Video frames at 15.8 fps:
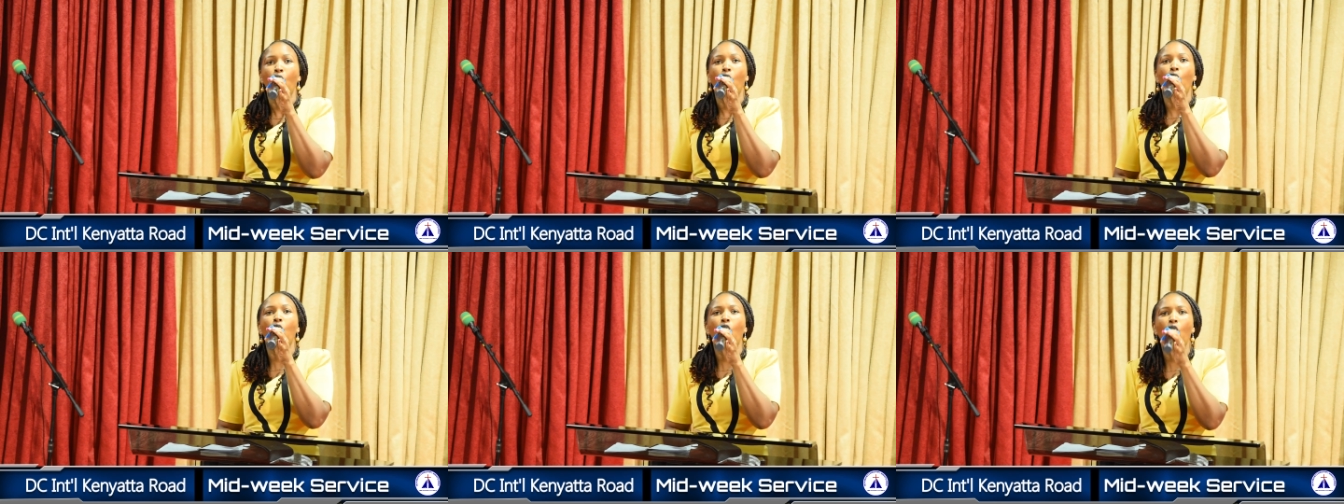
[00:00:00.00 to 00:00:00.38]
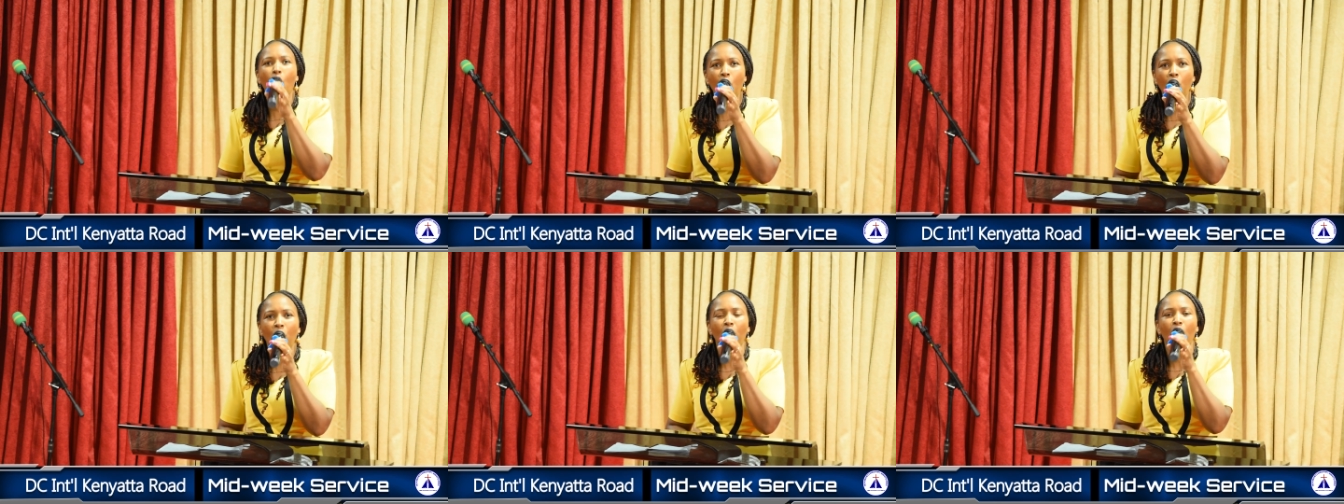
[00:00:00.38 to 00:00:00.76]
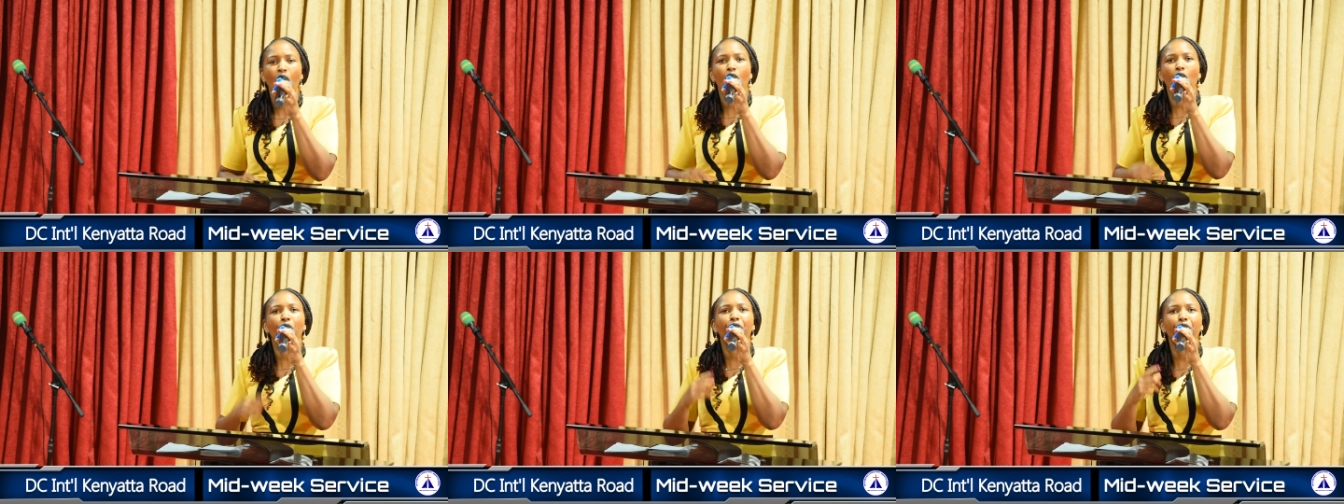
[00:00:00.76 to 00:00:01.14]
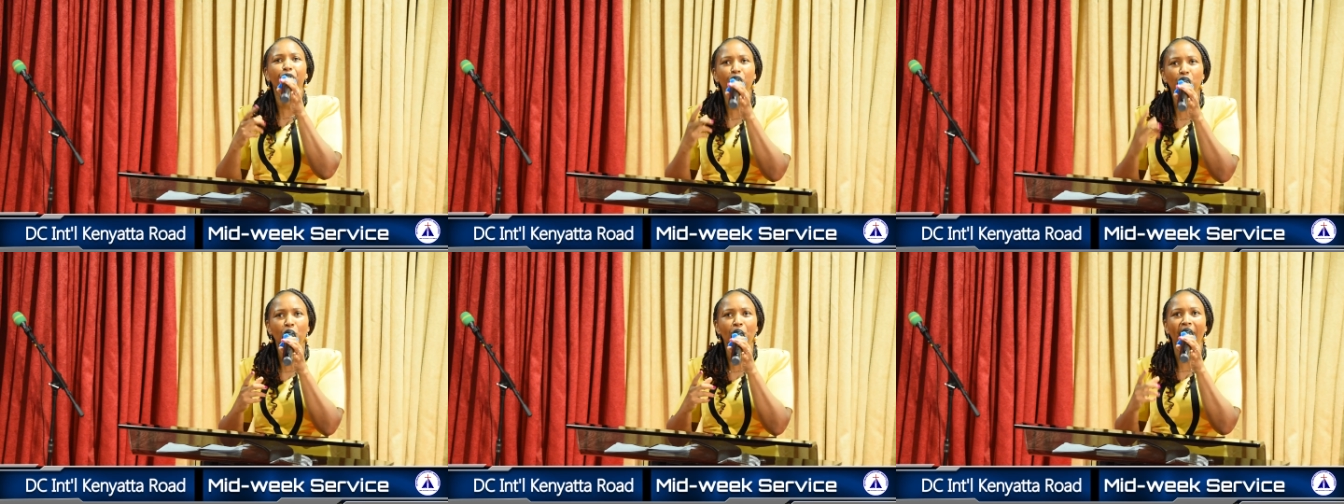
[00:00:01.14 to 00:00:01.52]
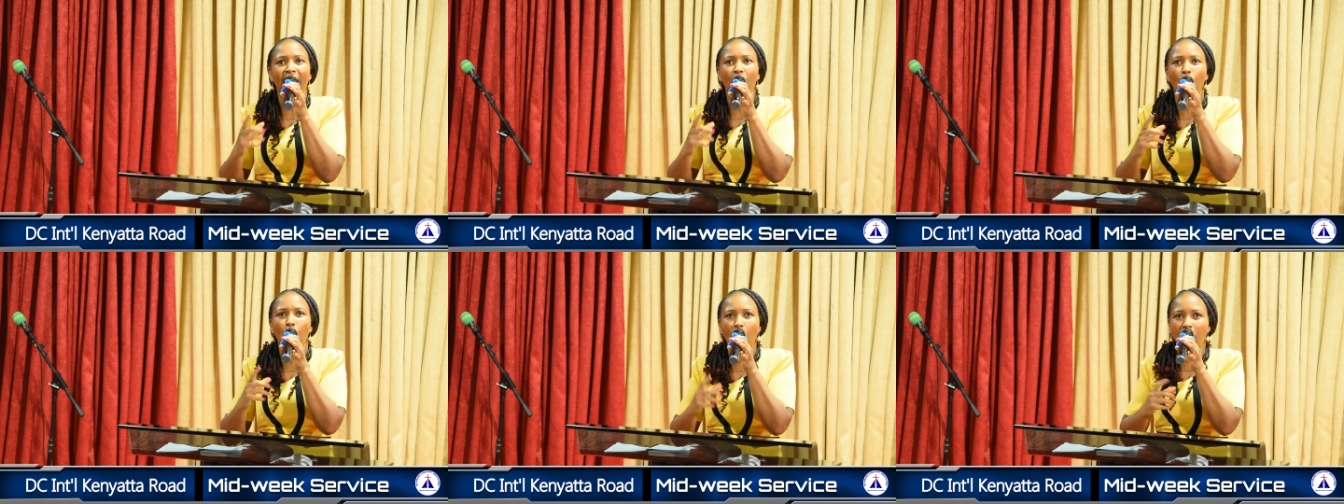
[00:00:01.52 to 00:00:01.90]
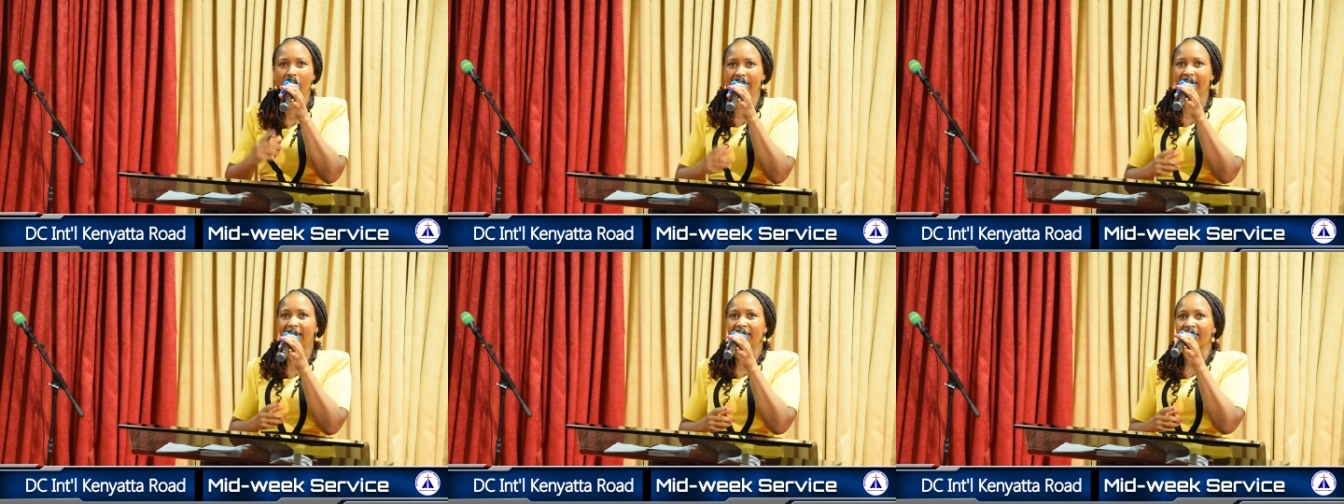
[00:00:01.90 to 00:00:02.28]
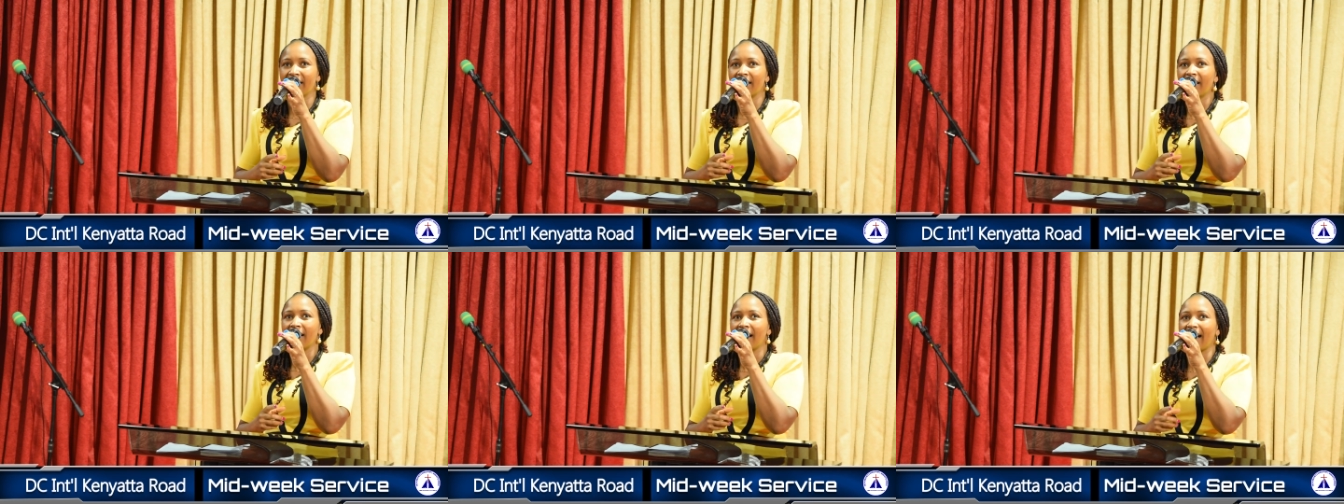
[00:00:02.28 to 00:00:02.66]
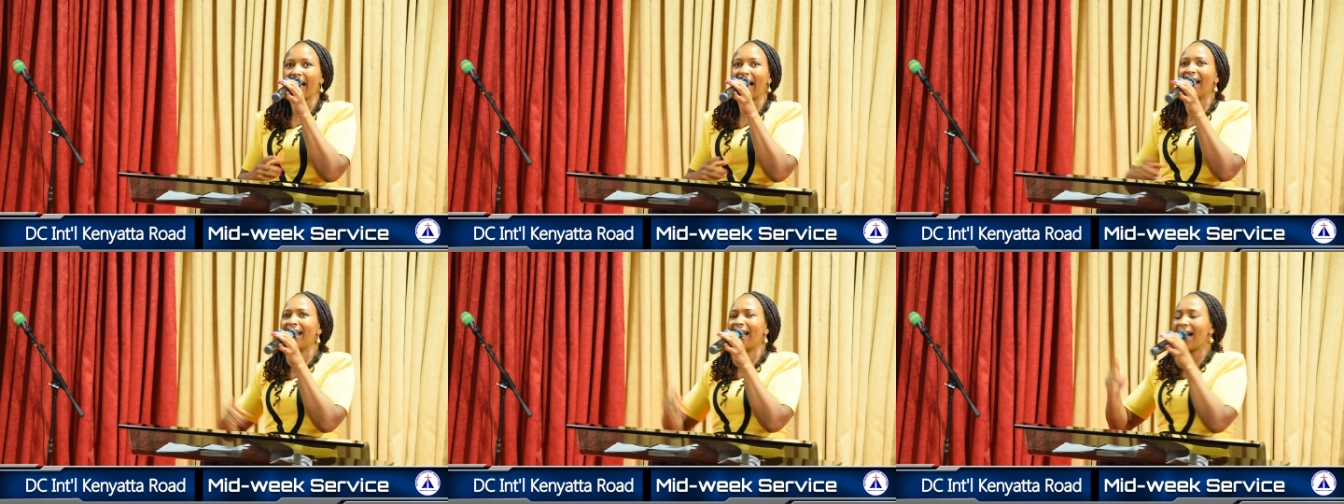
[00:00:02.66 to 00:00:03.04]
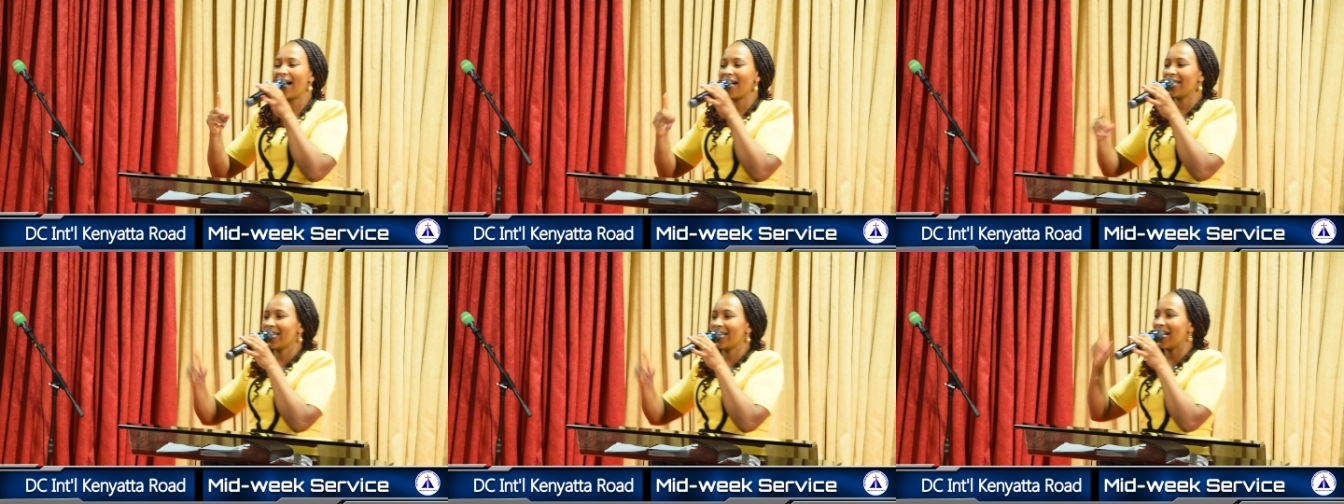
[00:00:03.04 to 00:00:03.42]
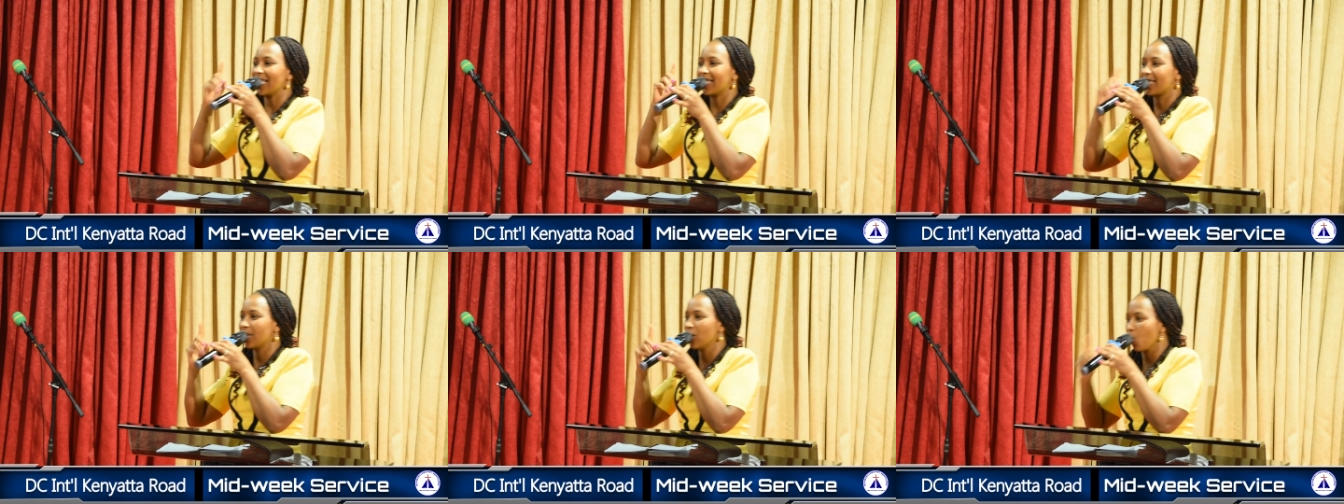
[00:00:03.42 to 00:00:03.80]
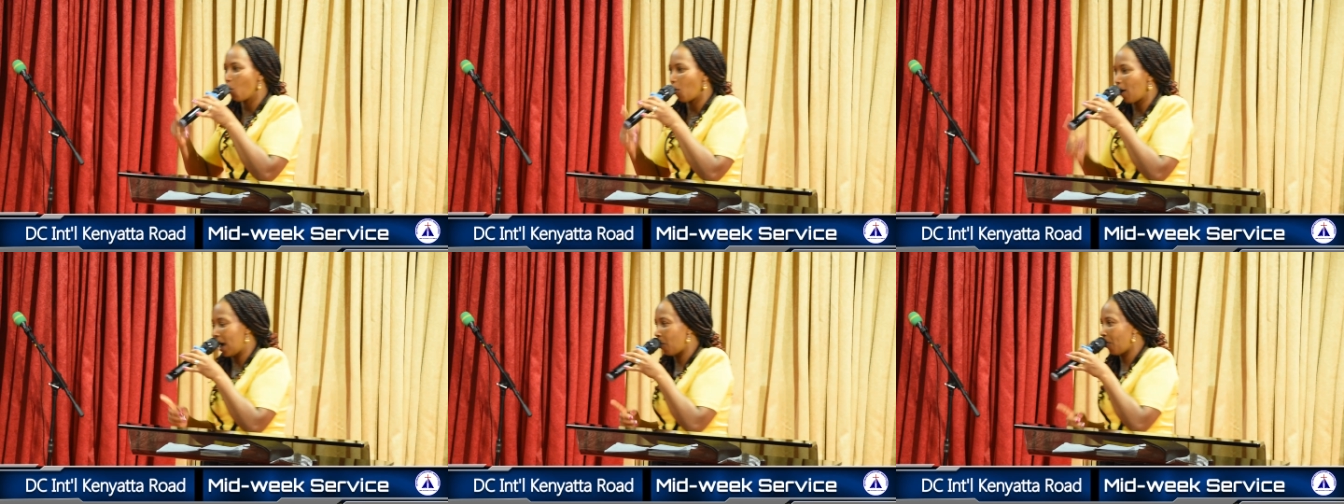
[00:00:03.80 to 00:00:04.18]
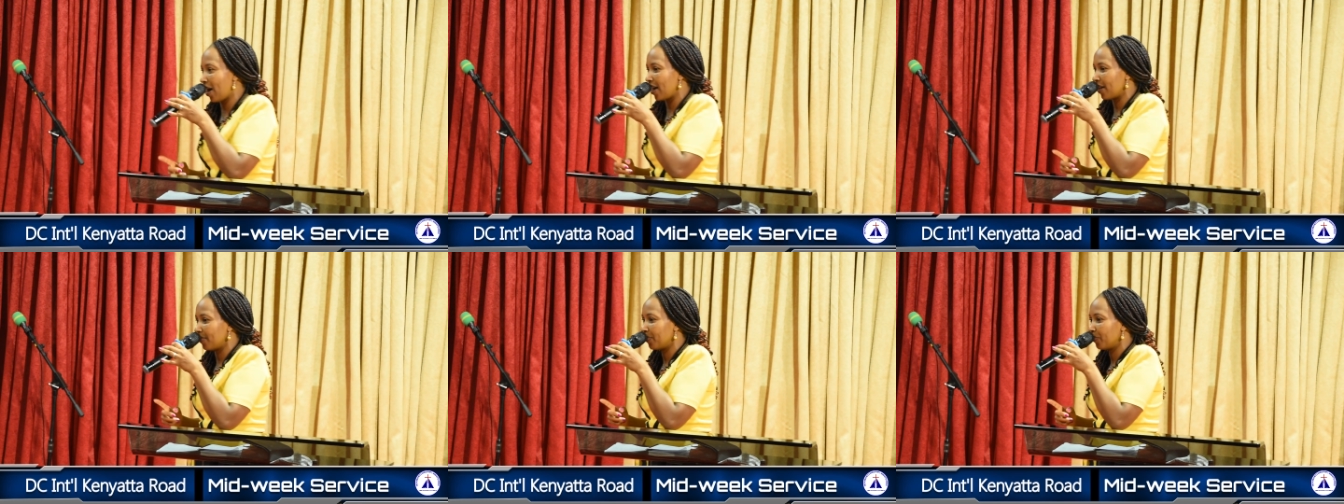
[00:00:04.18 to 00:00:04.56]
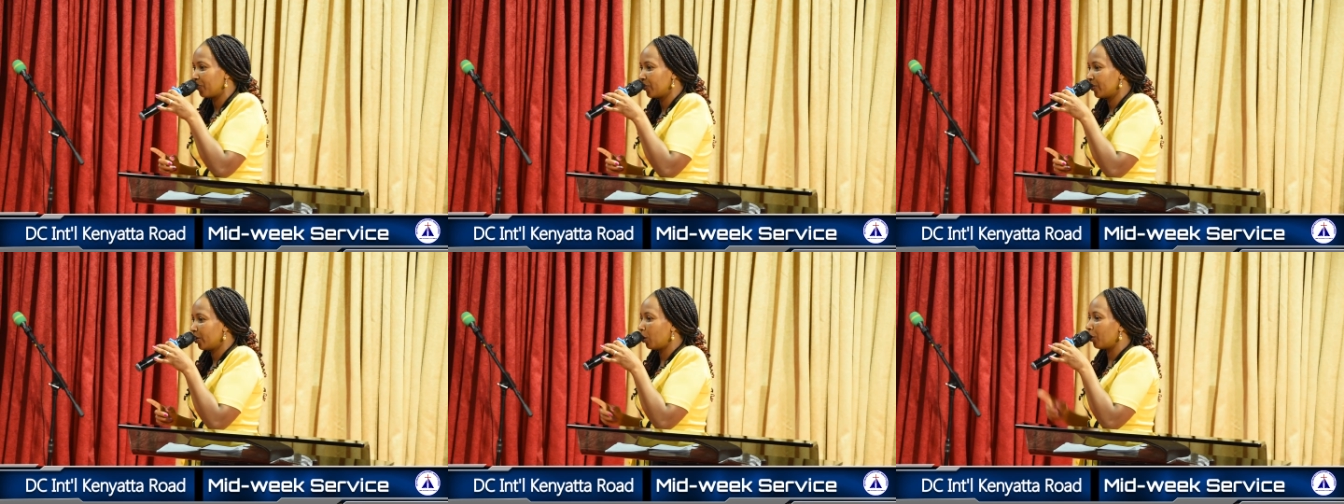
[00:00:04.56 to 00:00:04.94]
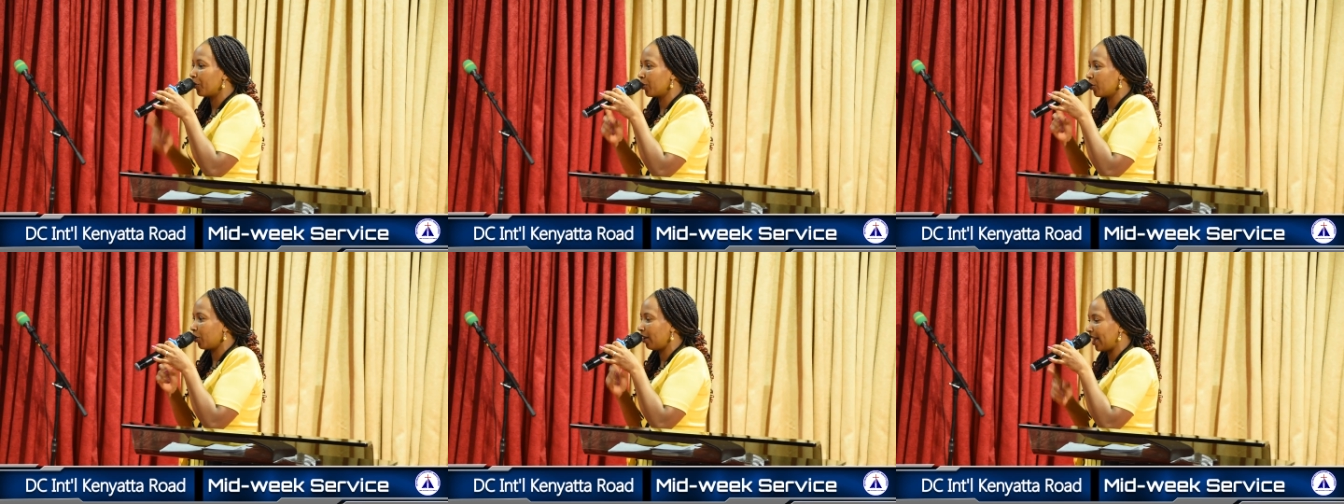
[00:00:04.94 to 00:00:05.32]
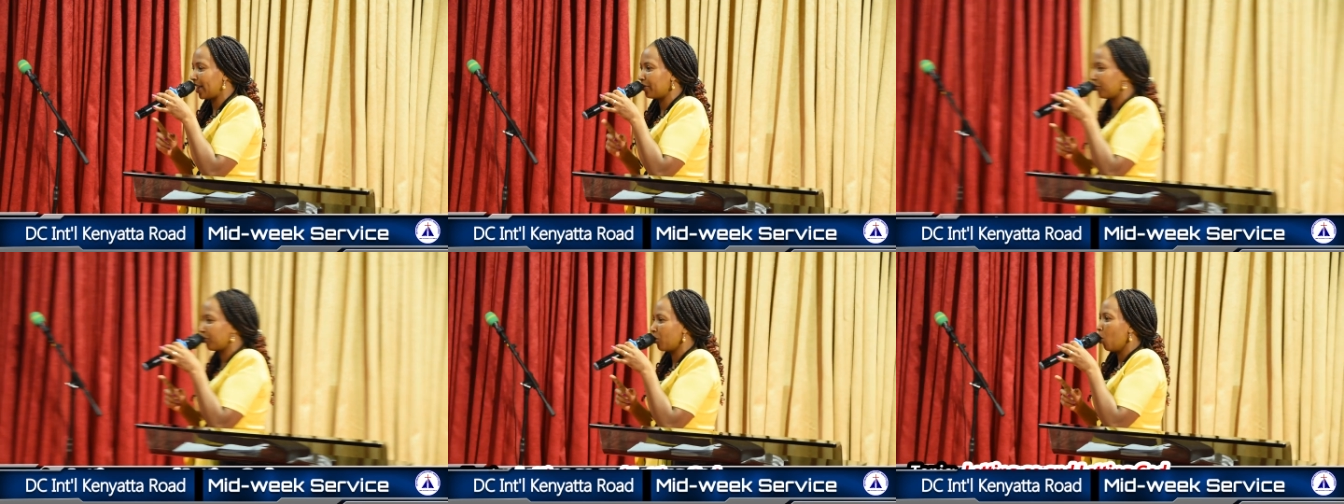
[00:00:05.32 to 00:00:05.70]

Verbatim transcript: Who of you by worrying can earn a single hour of your life?